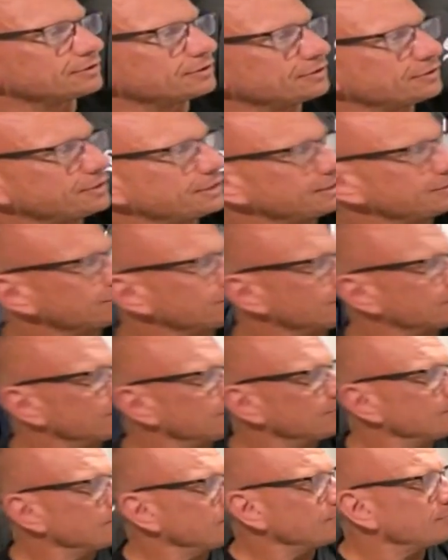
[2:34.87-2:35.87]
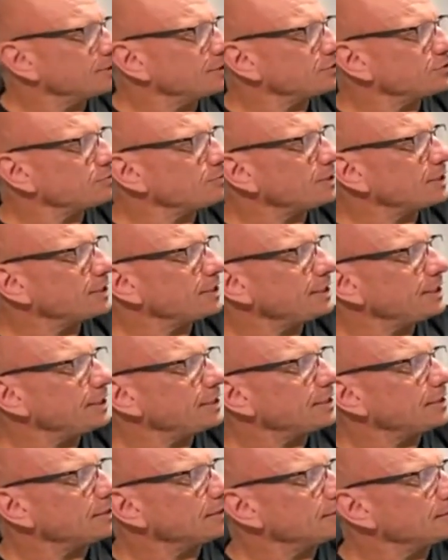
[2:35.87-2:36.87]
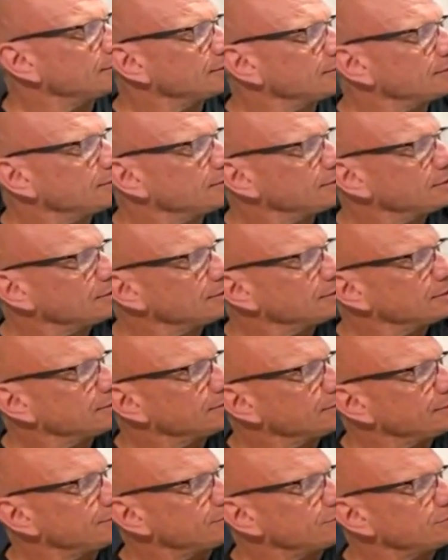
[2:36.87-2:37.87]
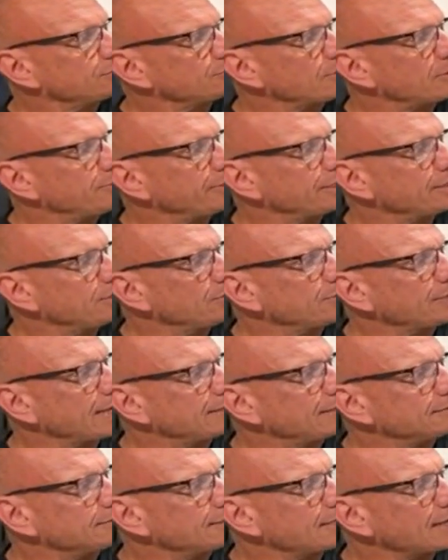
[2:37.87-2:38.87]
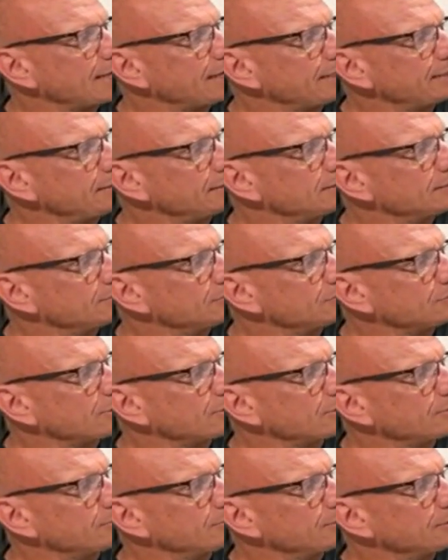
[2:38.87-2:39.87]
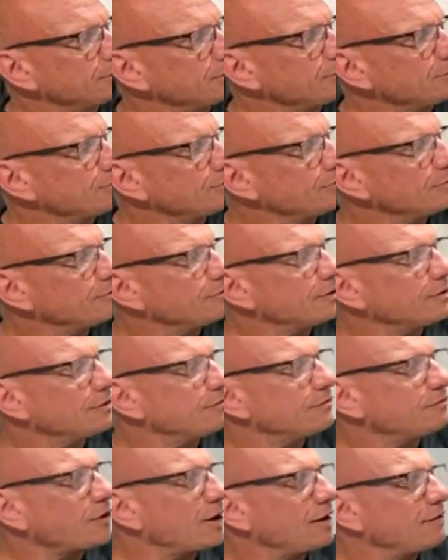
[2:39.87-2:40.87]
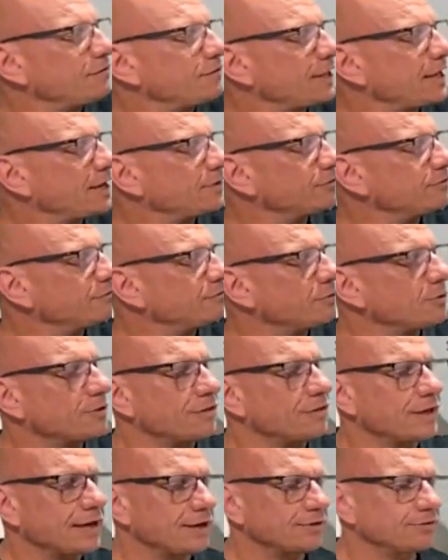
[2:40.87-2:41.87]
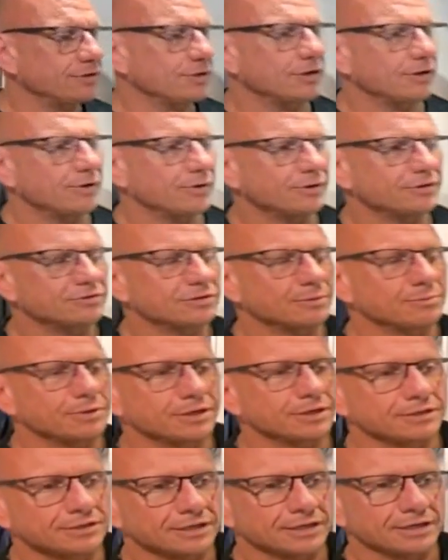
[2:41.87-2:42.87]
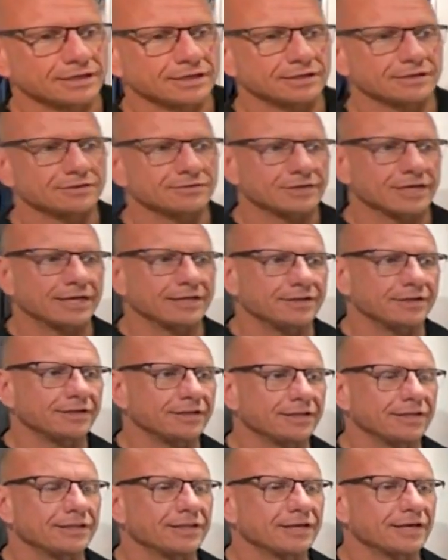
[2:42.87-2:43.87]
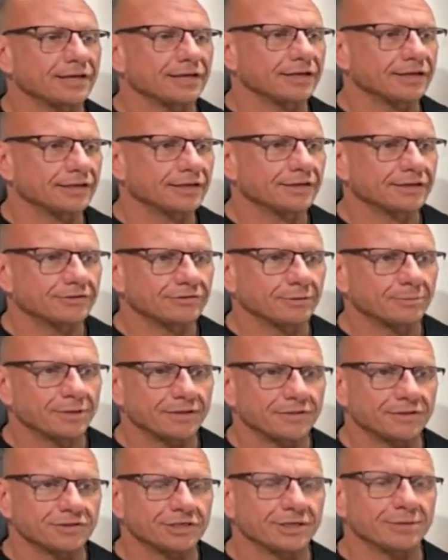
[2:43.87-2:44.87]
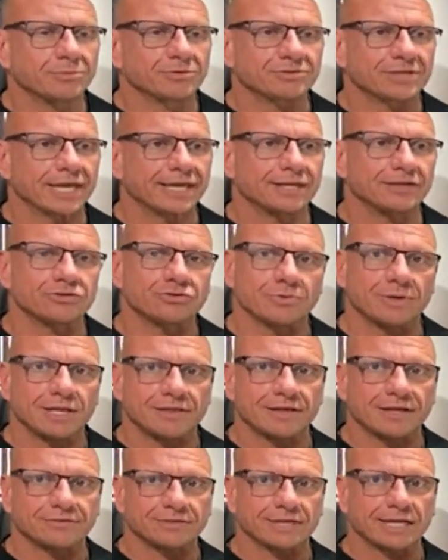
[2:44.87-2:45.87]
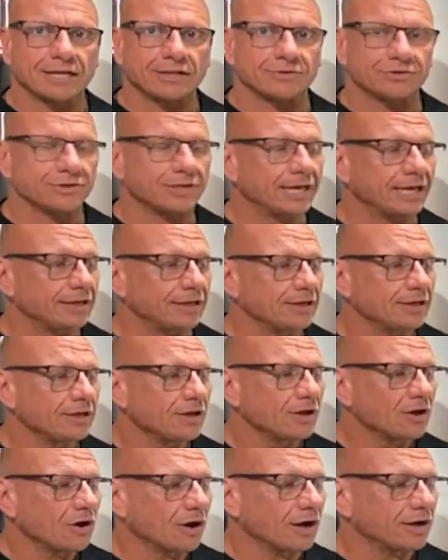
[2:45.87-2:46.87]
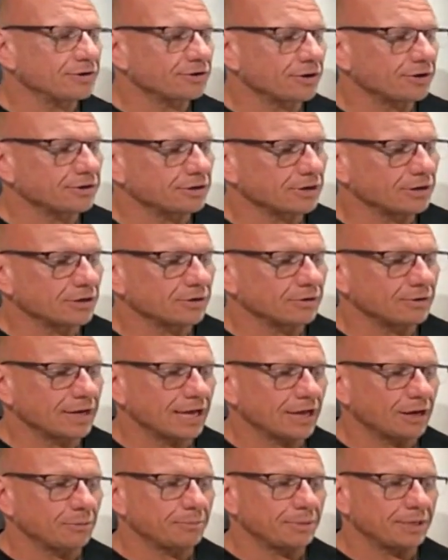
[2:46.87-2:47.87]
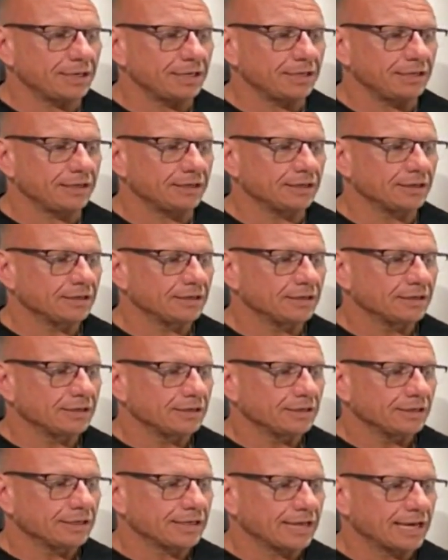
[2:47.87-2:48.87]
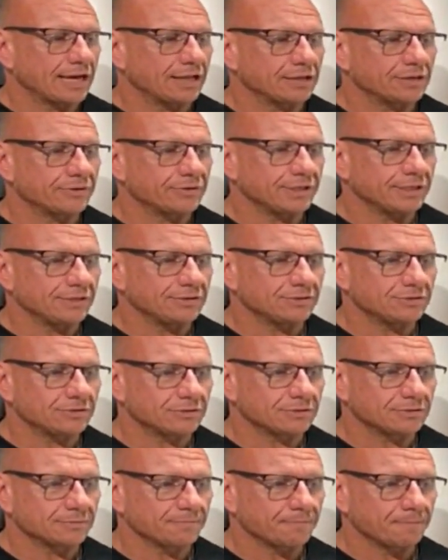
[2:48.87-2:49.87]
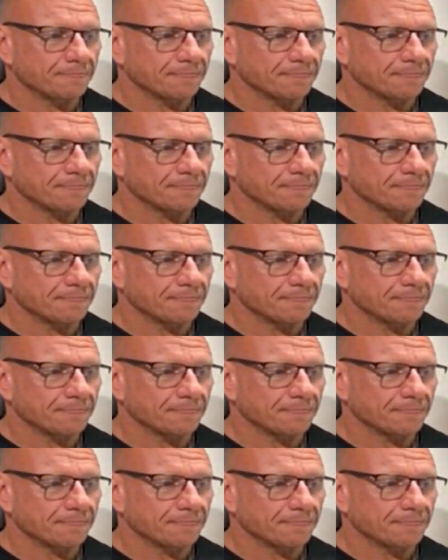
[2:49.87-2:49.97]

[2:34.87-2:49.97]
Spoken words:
this one here, this is what we're going to look at today. So 5,000, 4,000, I heard someone say that someone at the gym was taking 20,000 calories a day. I don't know how many calories